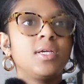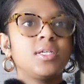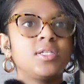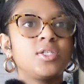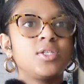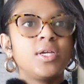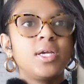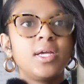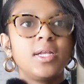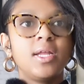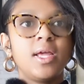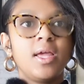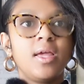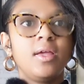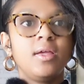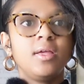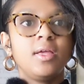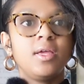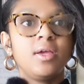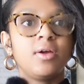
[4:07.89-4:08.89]
So it can
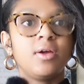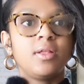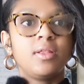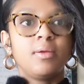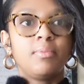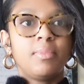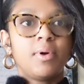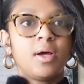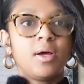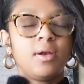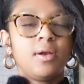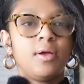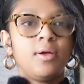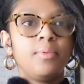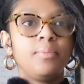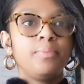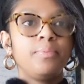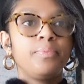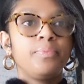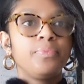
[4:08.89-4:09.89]
hang here at the
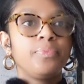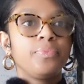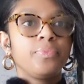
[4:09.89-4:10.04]
bottom,